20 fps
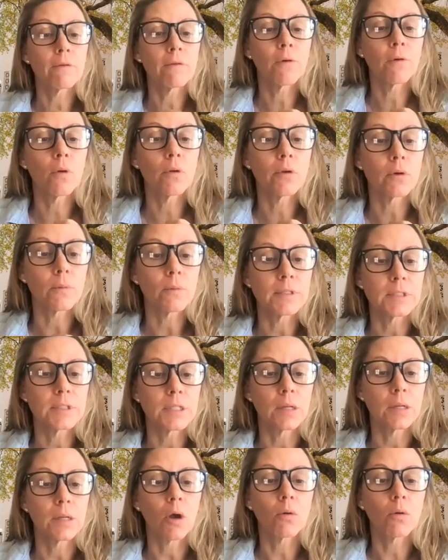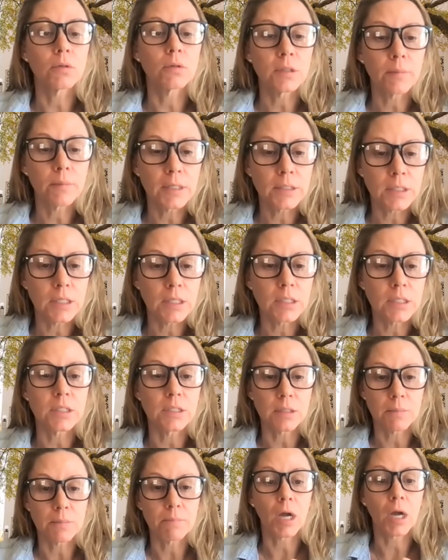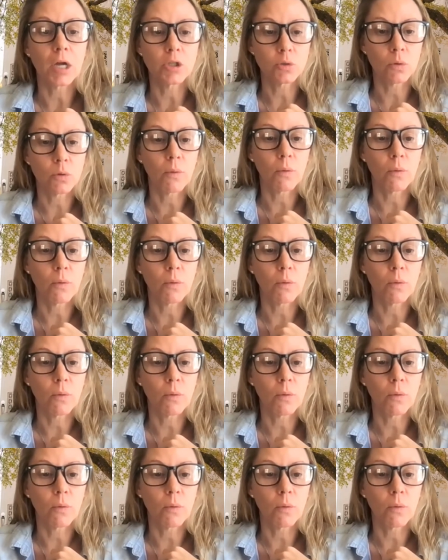folder was it in? Oh, somebody says it's in module